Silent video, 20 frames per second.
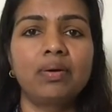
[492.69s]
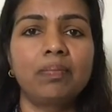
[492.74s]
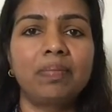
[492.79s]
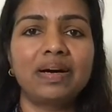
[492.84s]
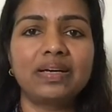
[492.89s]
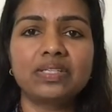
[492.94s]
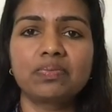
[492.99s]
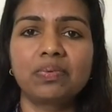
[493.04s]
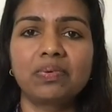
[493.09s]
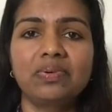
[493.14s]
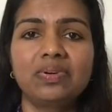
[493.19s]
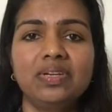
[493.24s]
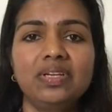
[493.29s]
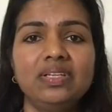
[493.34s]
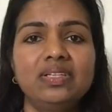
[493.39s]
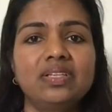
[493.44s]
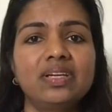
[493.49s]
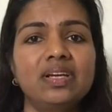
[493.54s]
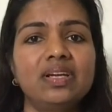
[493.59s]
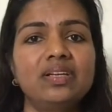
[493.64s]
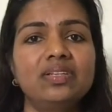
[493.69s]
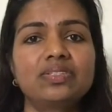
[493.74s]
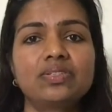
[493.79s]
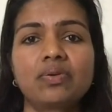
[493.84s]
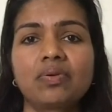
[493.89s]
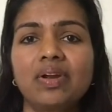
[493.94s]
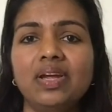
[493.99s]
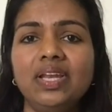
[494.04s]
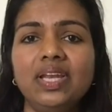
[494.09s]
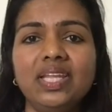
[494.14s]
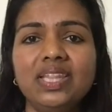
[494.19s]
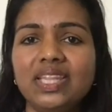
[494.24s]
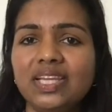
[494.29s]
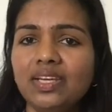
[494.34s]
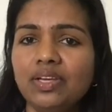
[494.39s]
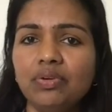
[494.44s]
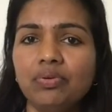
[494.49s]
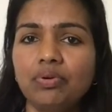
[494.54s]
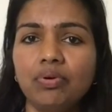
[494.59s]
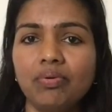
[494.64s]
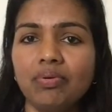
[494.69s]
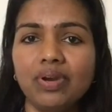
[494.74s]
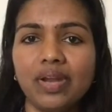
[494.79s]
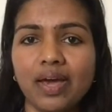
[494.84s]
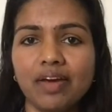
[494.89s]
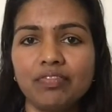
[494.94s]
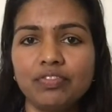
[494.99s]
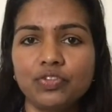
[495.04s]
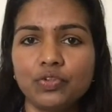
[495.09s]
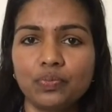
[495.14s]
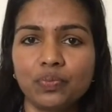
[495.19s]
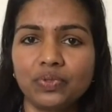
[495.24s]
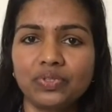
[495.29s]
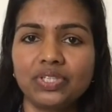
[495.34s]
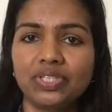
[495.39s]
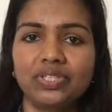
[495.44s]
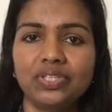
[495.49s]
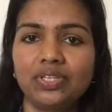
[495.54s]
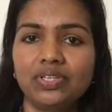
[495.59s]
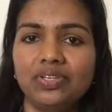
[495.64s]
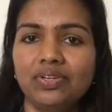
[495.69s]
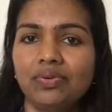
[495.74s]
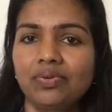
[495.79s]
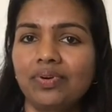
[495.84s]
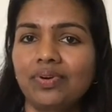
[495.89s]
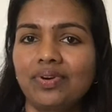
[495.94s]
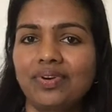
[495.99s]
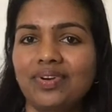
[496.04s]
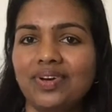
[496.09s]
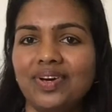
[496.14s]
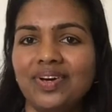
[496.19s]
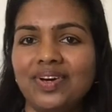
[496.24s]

passport details or anything. You don't have to put it in your